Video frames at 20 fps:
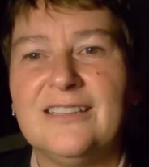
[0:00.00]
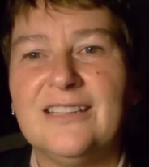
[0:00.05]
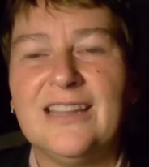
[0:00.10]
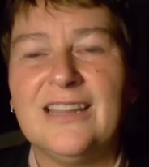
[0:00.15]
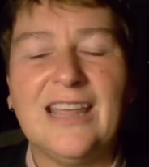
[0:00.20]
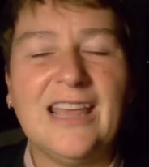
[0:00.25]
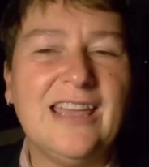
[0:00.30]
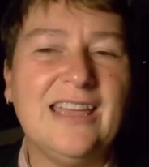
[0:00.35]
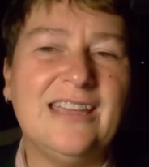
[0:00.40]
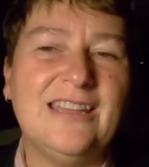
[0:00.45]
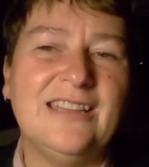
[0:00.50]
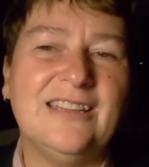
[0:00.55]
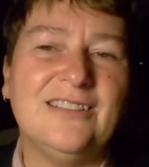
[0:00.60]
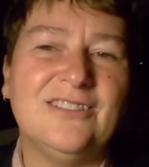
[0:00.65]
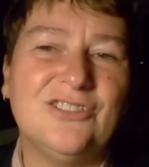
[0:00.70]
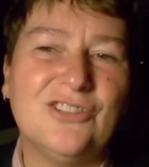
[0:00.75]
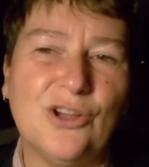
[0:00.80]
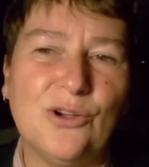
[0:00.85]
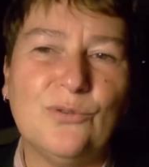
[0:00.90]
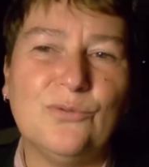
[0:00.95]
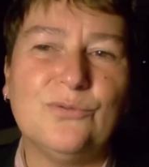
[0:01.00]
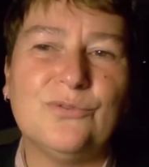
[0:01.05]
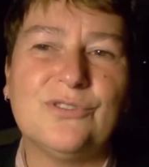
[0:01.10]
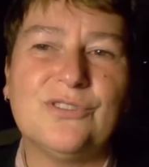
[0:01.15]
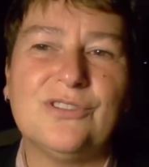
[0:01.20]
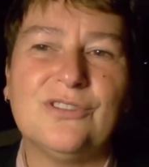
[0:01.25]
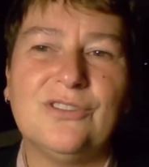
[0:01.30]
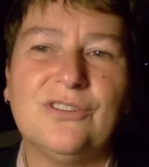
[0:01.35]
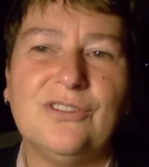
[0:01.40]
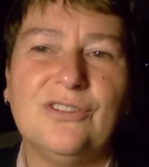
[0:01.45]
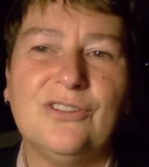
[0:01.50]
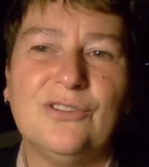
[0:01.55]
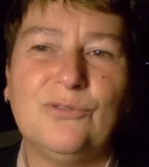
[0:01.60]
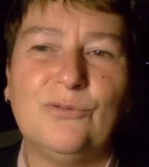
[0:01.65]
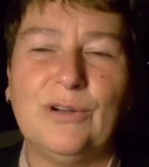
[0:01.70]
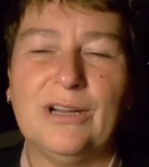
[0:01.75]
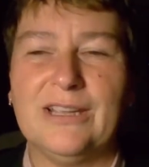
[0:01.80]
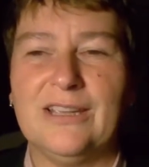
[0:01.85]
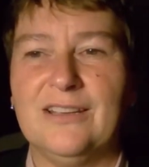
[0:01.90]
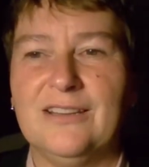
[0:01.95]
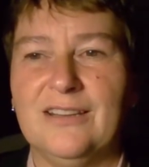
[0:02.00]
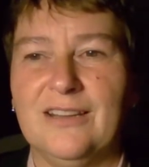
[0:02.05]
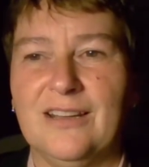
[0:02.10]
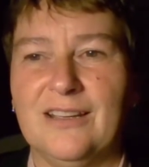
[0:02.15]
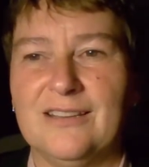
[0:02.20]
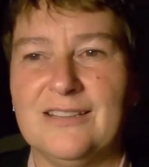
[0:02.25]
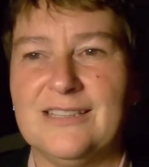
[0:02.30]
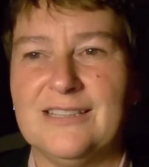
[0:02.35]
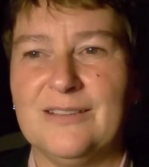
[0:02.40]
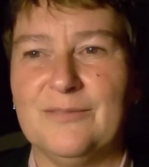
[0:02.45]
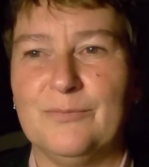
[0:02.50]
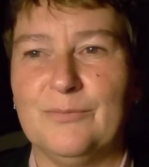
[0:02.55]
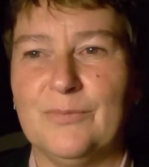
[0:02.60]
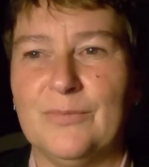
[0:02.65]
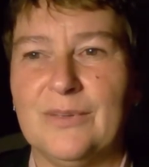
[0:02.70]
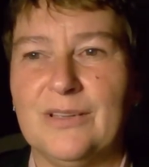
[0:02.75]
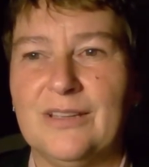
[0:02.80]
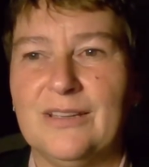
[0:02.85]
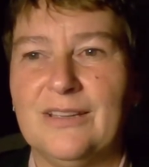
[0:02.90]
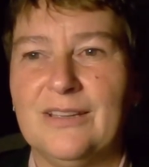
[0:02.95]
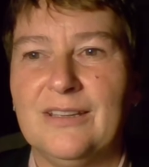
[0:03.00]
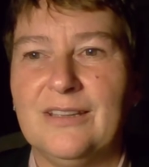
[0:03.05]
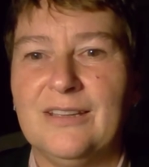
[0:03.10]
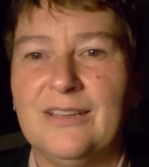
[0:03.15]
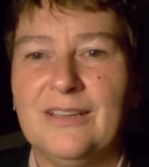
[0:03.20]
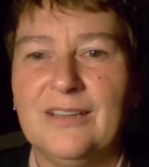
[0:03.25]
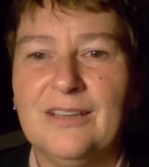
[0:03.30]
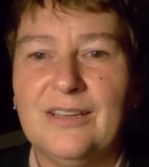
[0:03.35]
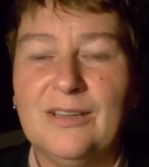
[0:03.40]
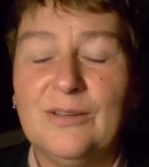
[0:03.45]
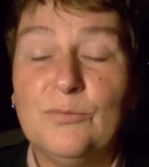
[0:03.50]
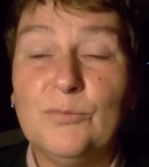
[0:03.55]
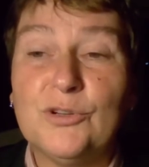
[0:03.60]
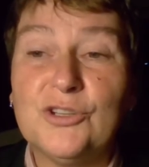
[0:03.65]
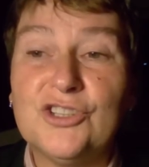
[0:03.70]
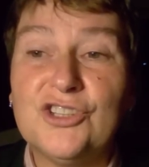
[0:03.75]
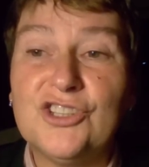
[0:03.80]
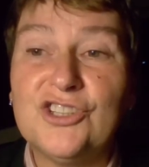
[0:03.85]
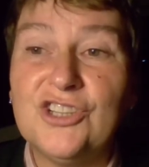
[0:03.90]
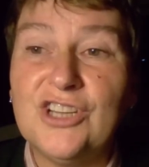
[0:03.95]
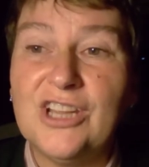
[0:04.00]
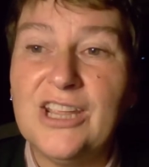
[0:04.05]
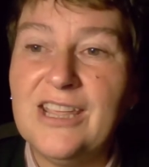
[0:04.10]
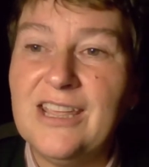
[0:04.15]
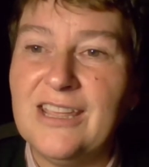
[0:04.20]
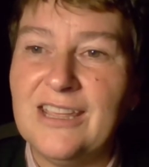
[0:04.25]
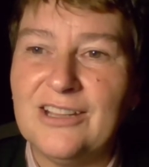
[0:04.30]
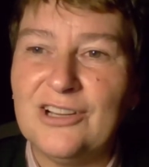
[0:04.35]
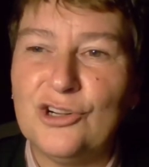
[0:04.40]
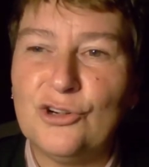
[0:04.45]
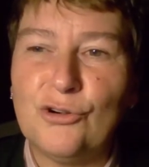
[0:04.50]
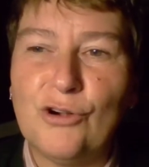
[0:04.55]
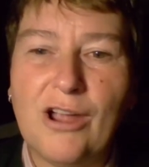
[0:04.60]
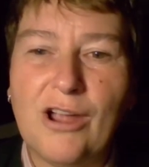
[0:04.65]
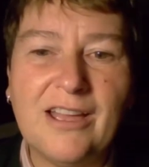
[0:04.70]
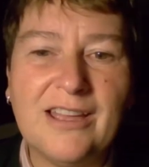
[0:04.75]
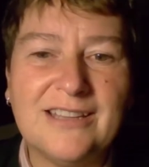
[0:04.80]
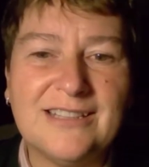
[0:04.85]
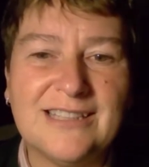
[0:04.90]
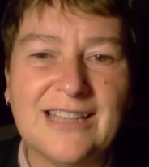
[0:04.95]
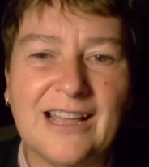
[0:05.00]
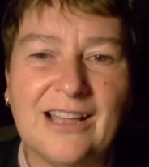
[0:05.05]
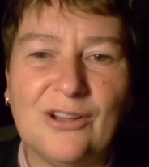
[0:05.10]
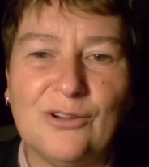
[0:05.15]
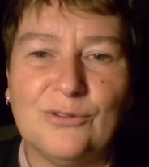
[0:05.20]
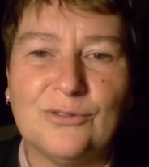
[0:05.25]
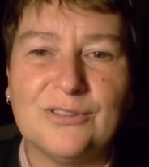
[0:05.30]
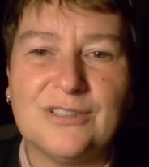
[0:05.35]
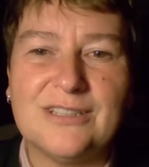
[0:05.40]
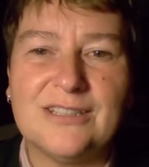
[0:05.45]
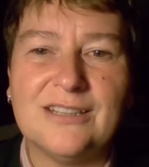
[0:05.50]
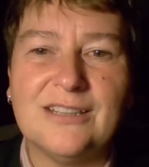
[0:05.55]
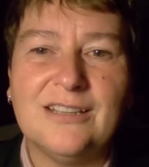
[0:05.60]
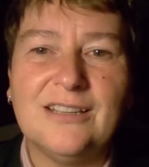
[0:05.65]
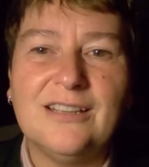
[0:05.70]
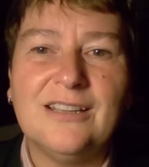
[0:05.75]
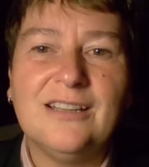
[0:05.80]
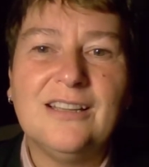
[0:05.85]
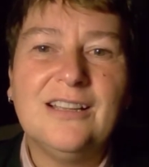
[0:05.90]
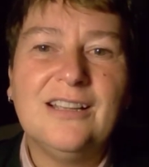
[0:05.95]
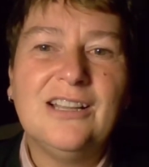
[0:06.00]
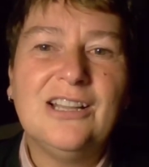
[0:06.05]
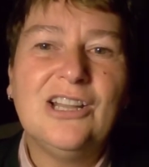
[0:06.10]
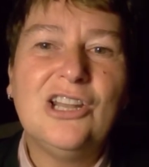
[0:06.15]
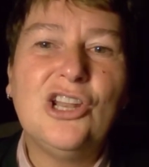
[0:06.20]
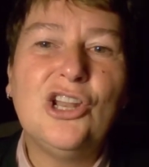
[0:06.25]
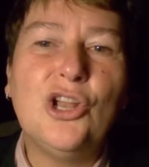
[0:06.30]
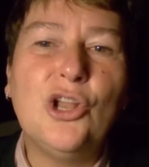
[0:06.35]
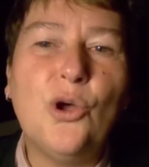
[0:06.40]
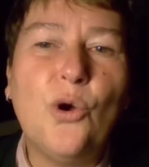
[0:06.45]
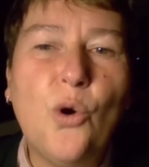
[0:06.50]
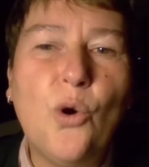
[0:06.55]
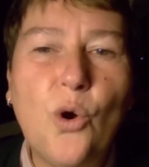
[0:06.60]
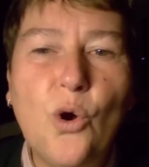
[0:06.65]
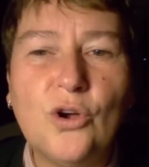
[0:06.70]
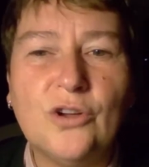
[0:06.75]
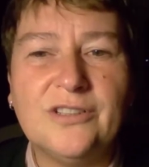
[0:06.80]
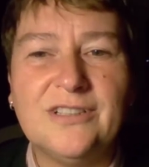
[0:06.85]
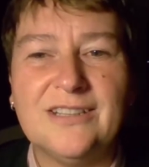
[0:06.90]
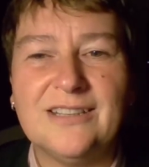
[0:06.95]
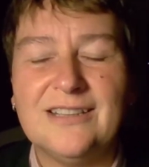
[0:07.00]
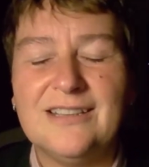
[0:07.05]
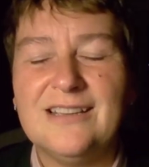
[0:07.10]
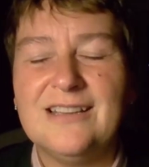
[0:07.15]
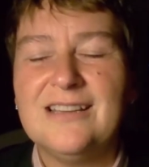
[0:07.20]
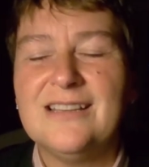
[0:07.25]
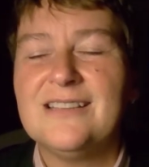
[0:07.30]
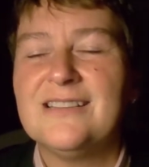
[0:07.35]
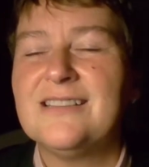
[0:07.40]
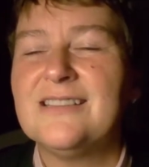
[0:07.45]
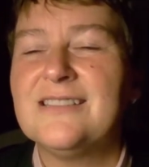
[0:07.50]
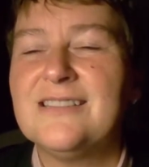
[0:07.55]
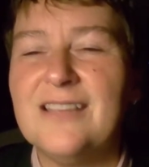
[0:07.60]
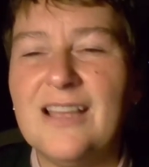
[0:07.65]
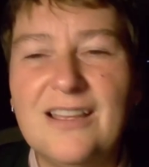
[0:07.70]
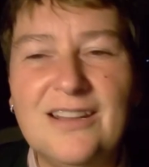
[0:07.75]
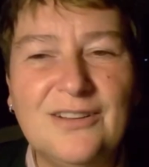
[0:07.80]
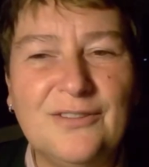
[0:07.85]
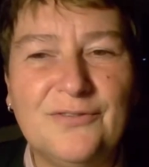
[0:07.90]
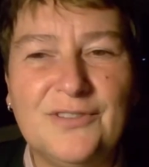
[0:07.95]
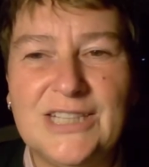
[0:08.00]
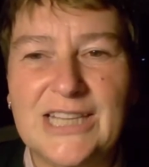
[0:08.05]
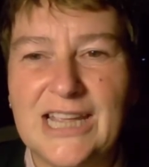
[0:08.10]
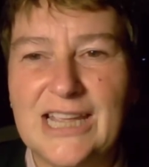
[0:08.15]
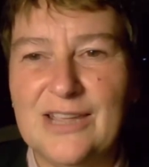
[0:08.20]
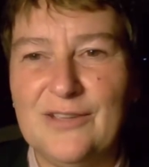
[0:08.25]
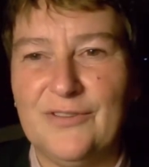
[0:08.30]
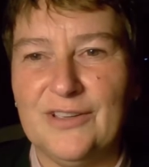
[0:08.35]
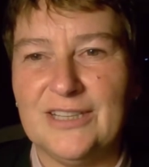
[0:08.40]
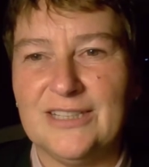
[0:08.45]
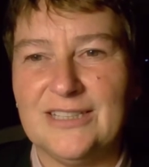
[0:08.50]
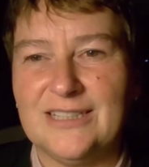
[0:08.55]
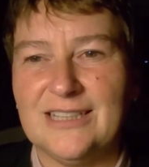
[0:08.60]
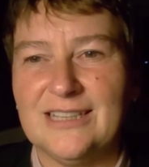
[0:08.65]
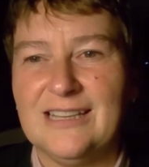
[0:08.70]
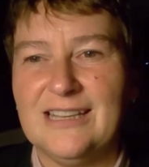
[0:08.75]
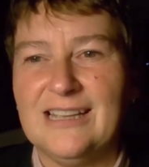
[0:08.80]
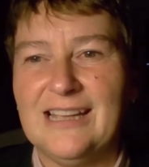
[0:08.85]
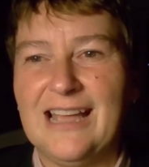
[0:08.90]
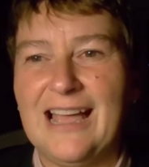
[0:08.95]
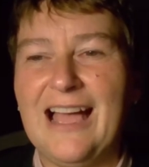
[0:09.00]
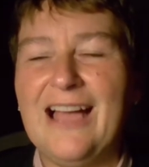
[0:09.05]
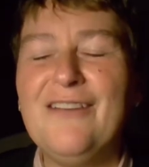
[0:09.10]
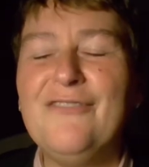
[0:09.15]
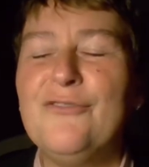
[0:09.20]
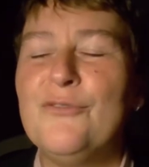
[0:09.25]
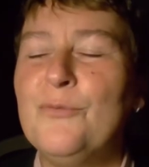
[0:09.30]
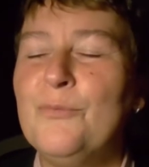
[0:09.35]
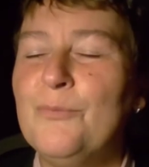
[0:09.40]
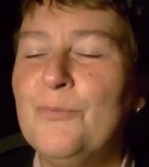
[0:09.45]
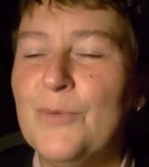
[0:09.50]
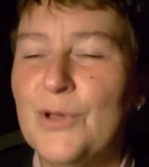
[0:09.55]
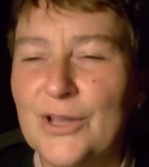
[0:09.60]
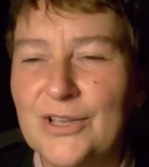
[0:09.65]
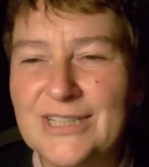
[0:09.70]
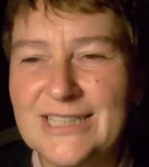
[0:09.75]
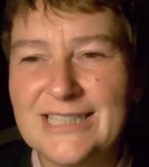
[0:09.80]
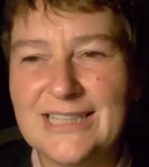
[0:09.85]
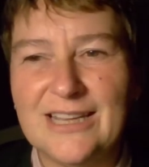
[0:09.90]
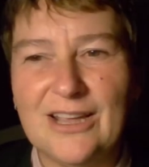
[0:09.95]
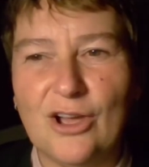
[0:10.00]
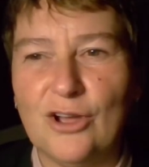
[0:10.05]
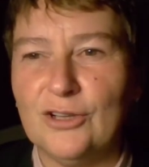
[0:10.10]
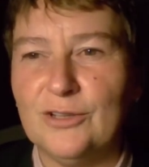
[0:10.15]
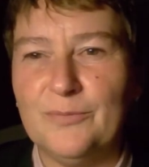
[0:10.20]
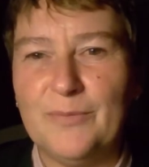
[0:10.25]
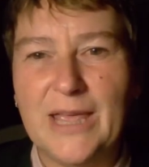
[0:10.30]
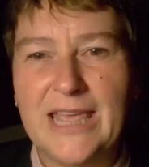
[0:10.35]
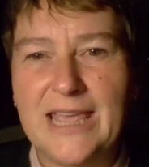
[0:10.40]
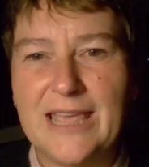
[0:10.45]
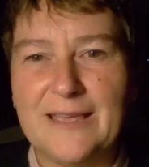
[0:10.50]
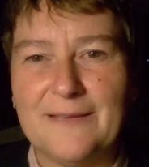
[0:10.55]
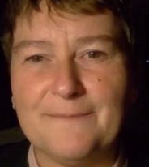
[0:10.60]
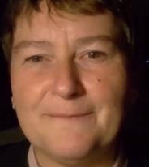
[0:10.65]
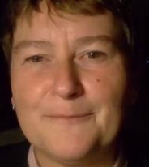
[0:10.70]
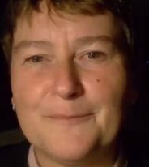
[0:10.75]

They don't recognize him. But she cries out, Lord, Son of David, have mercy on me.